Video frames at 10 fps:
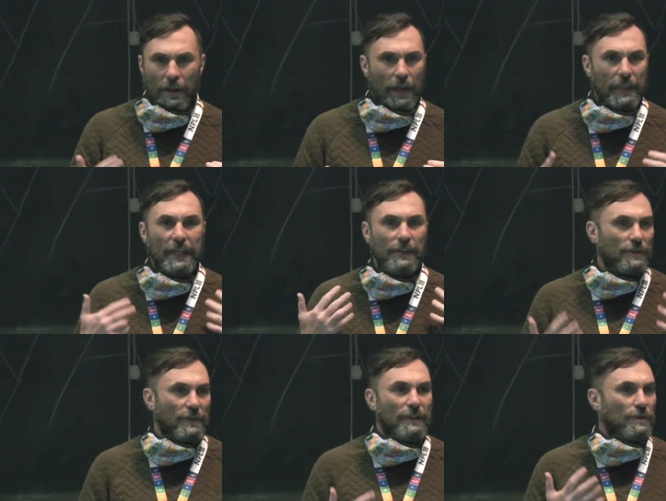and they can
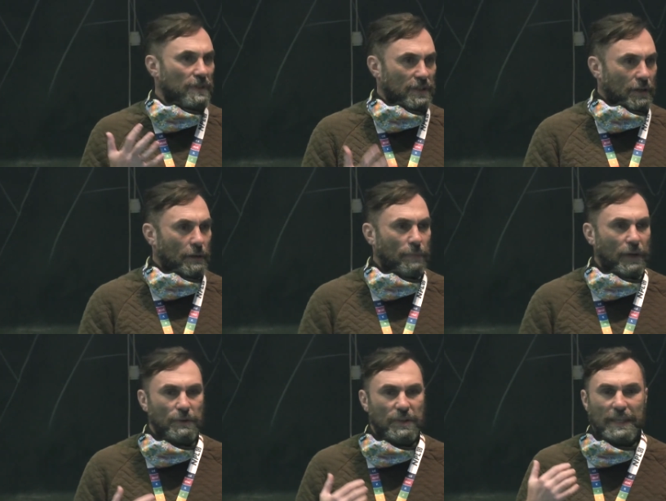do that sort of
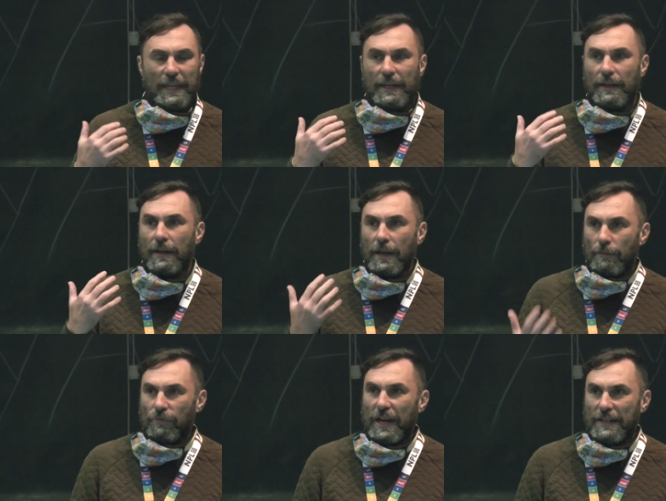signposting,
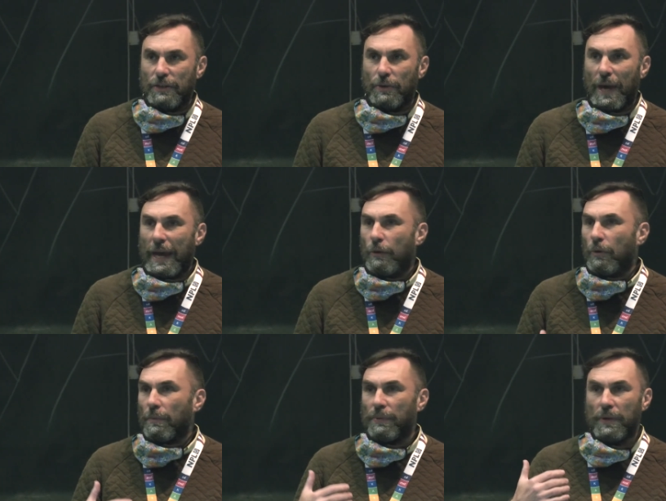practical
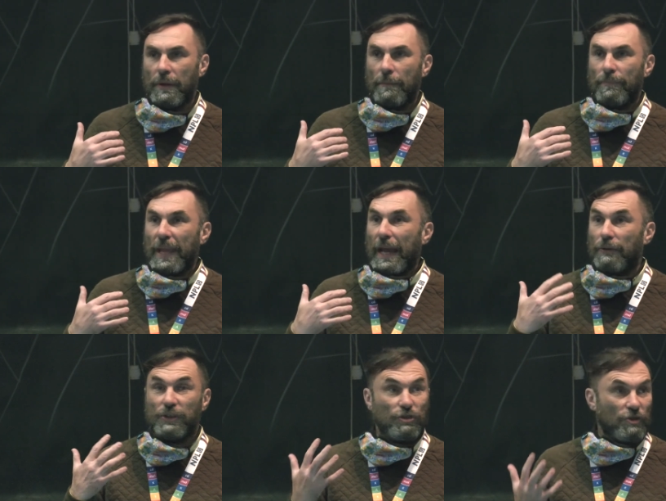help, how
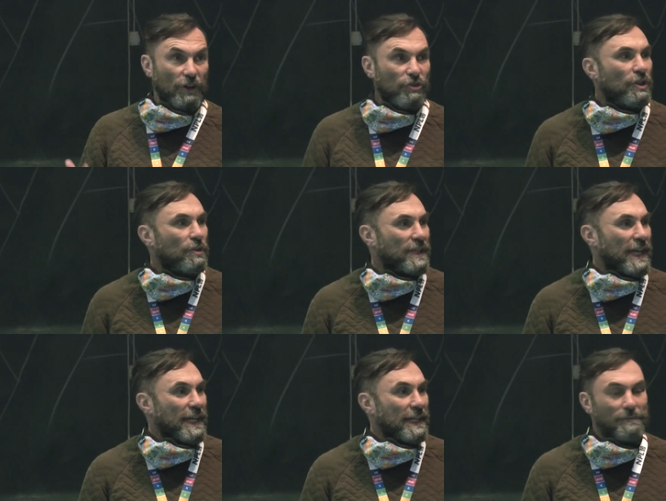to structure your
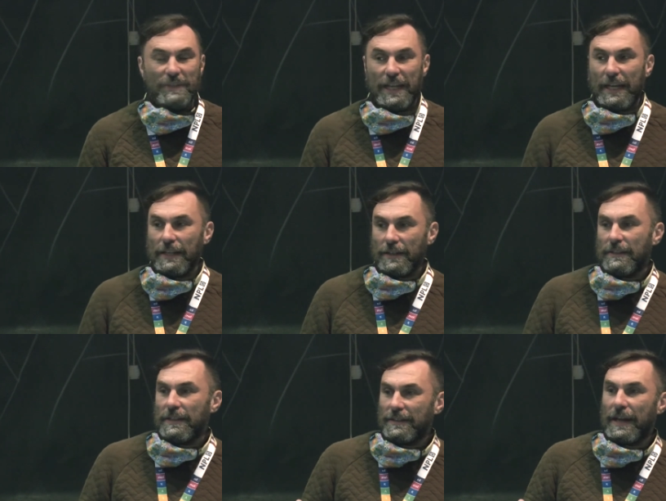day, say, as
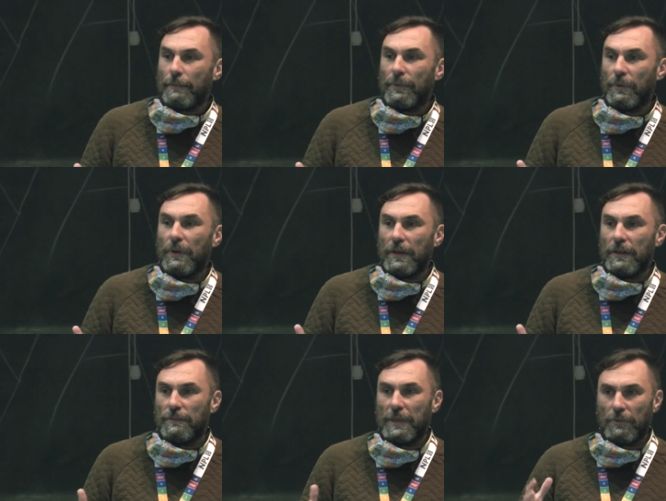an example,
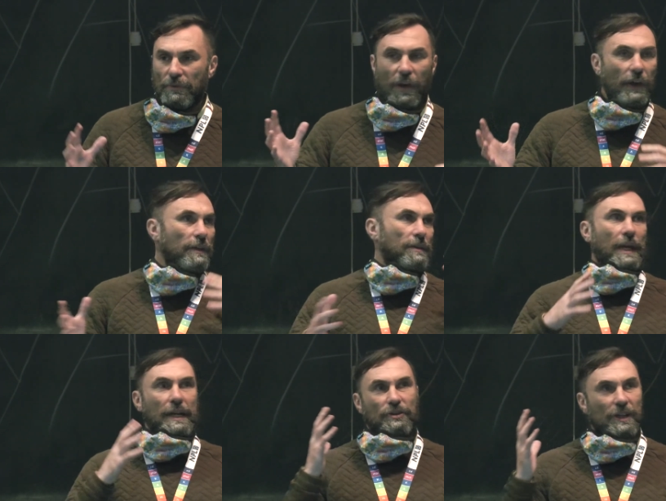because people find
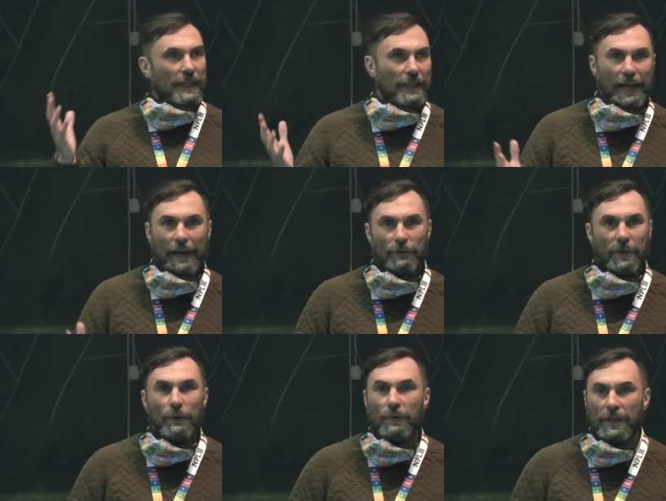actually, how do
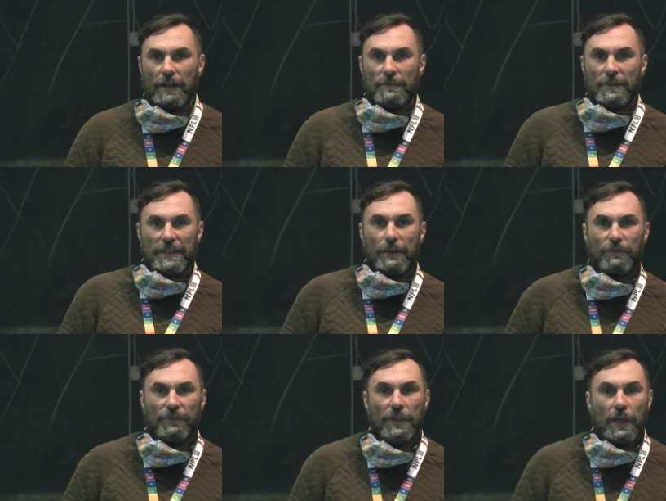I organise myself?